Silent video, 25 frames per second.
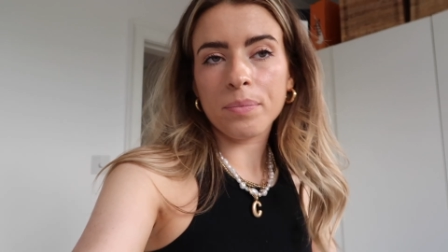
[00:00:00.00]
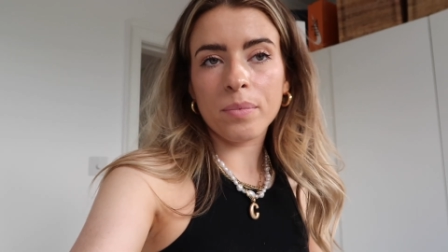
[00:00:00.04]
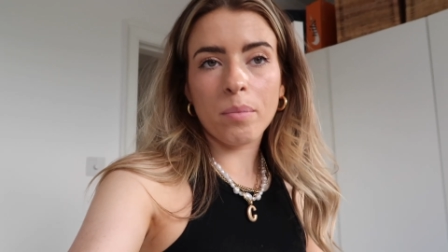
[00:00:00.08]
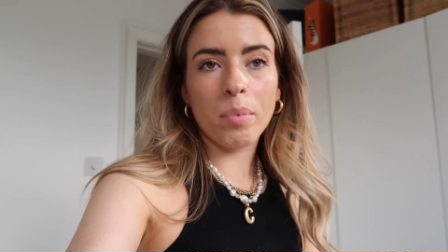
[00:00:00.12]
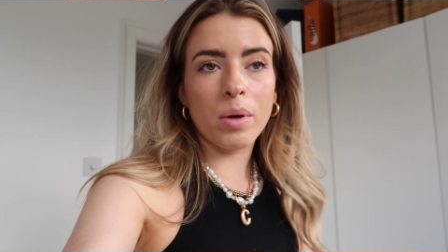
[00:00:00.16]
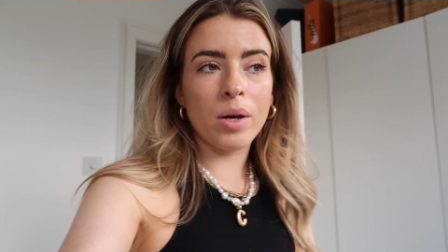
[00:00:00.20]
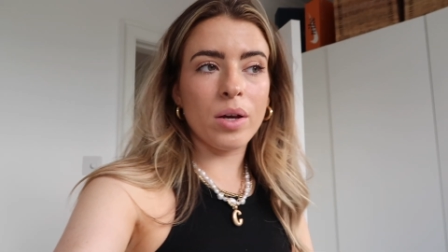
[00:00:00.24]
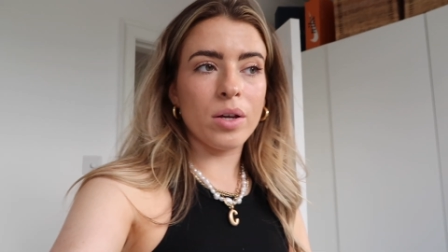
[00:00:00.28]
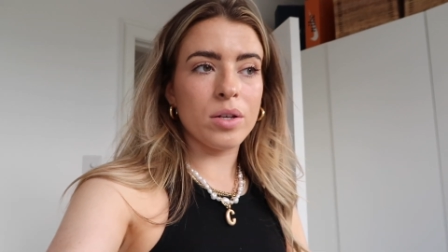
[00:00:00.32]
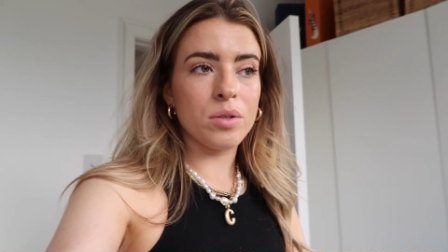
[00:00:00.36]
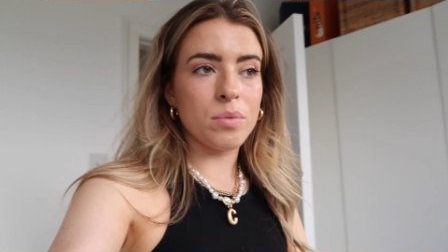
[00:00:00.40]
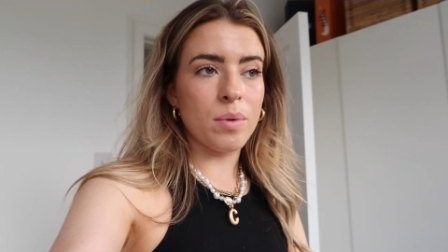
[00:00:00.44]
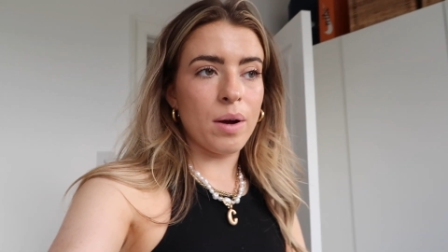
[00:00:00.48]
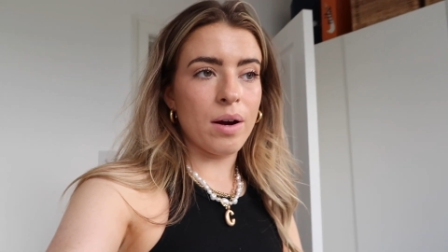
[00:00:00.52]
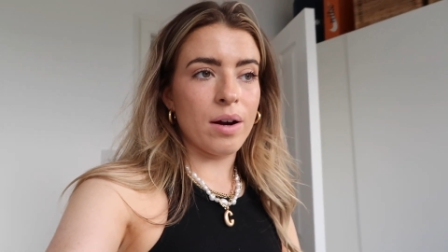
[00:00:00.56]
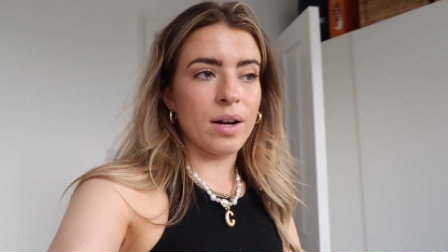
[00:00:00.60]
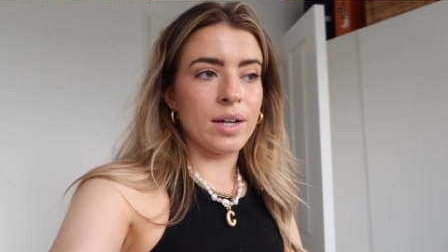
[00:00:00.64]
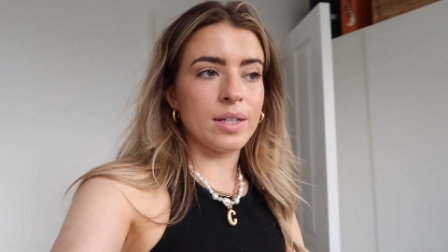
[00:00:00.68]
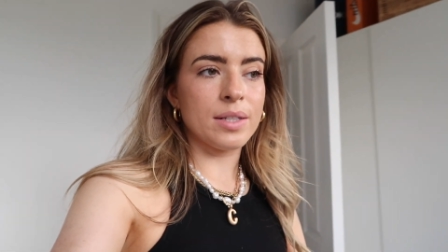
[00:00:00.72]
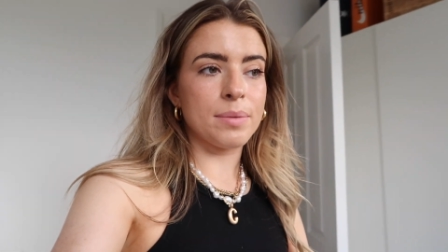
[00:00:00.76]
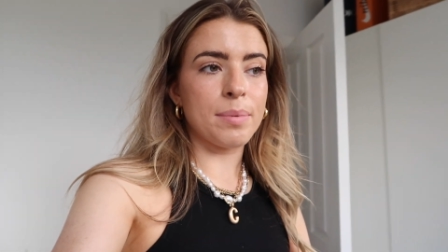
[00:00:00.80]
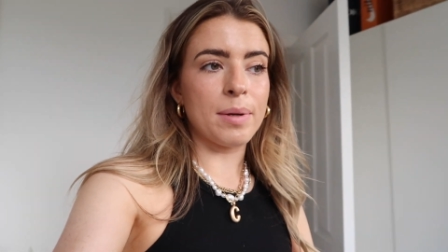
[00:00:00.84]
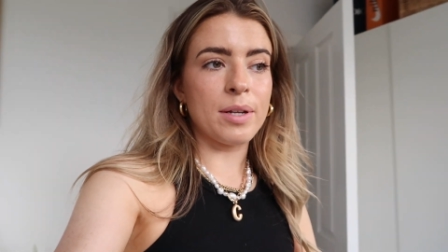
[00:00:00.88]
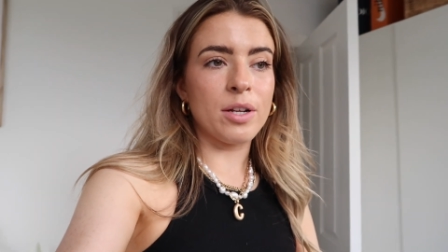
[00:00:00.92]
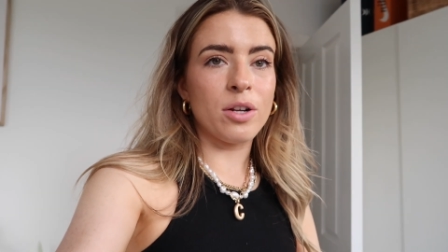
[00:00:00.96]
because where
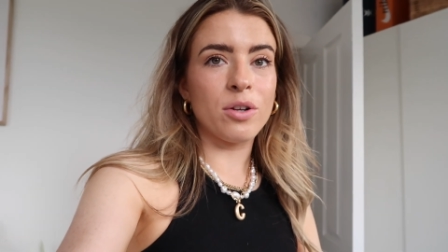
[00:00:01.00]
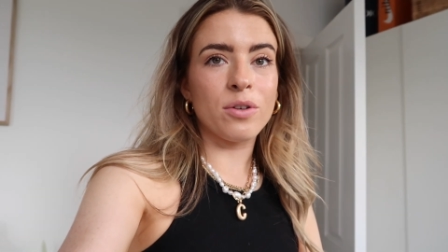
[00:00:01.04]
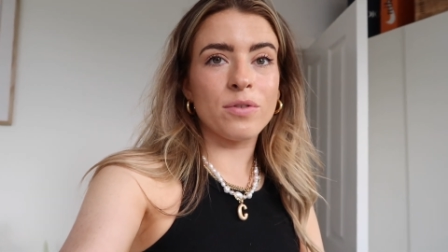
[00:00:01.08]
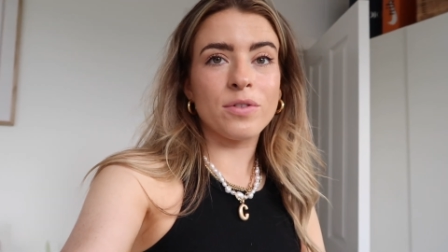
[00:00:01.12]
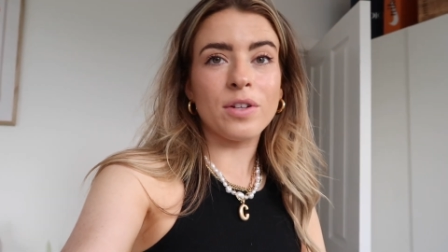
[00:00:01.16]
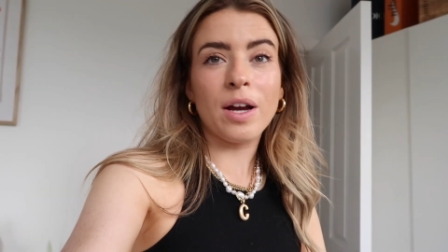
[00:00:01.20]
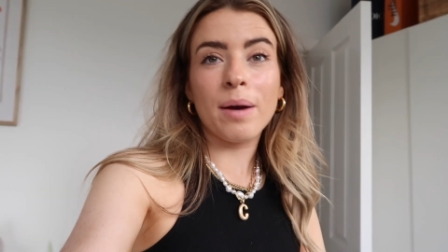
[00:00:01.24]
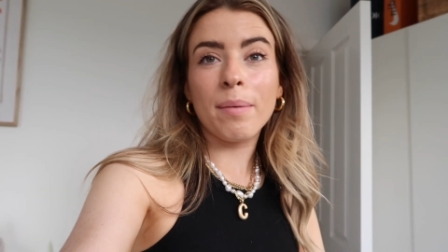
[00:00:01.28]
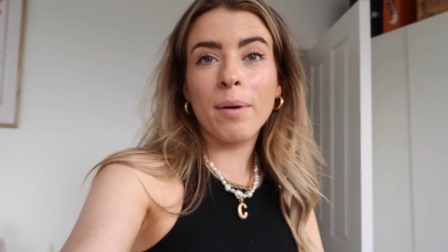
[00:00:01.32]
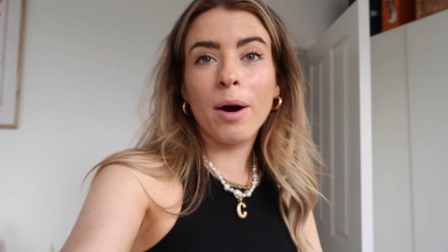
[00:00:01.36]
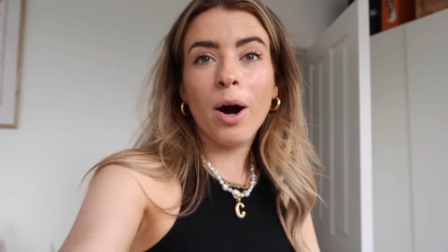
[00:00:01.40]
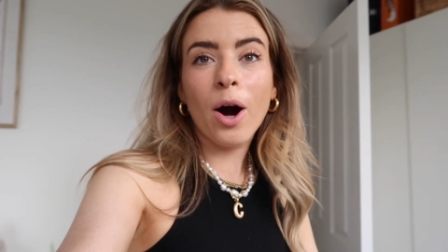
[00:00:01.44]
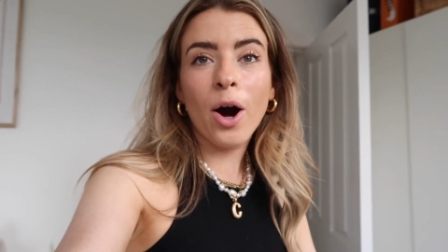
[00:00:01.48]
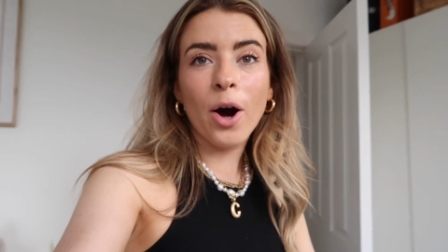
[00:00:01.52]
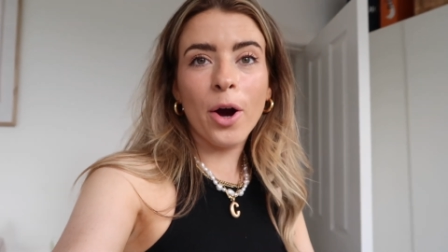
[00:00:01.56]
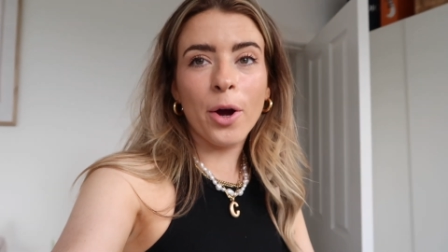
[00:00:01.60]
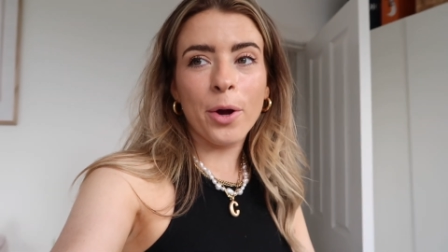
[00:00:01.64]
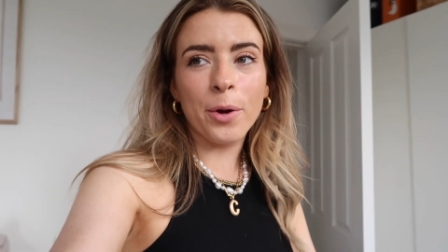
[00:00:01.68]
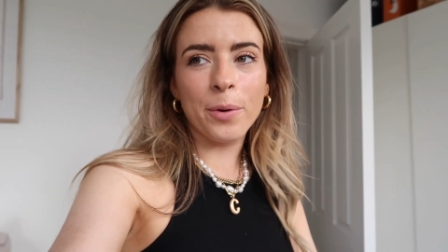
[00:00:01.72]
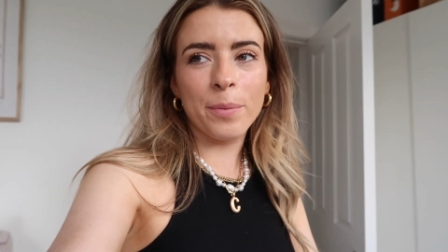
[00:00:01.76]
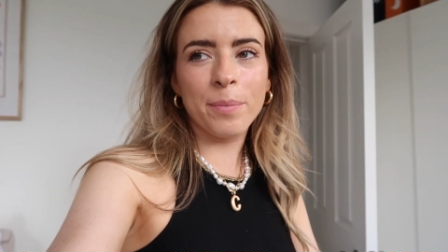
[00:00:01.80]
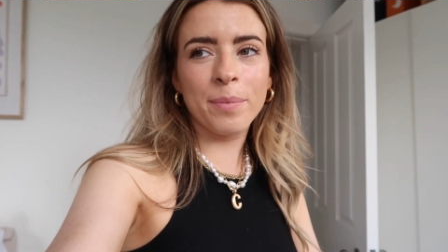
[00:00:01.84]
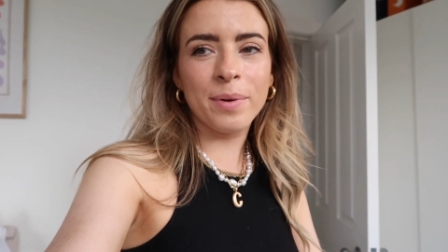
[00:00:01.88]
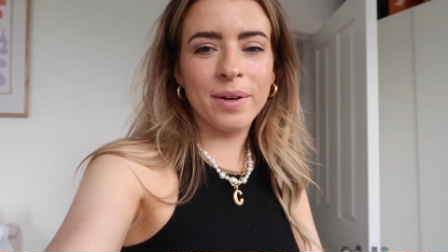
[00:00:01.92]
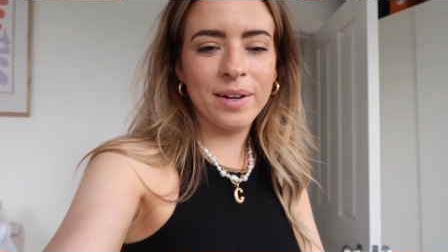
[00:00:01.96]
I spend a lot of time at
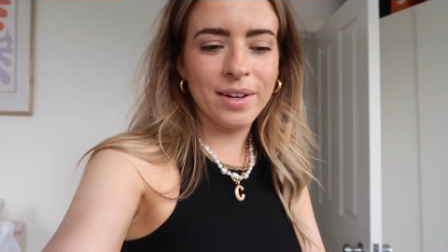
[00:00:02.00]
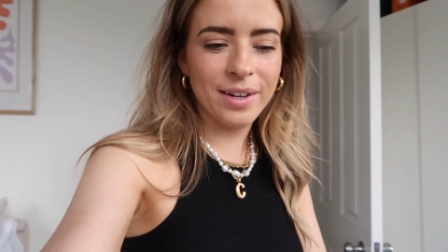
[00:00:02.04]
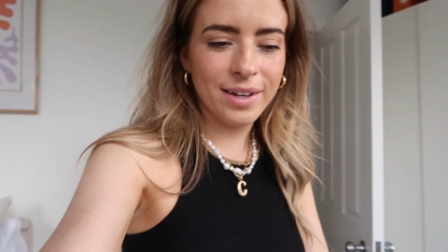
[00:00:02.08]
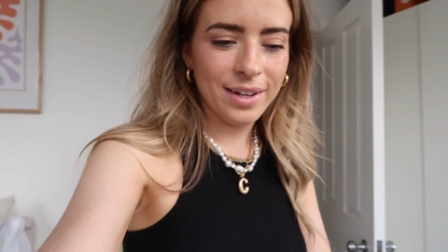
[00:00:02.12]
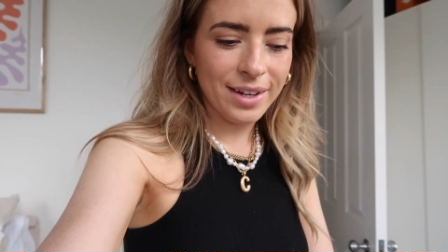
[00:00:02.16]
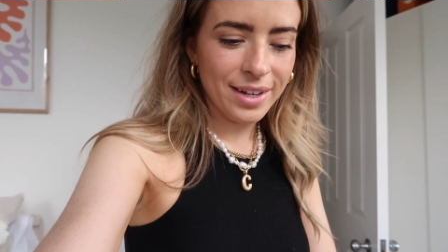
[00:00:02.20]
home,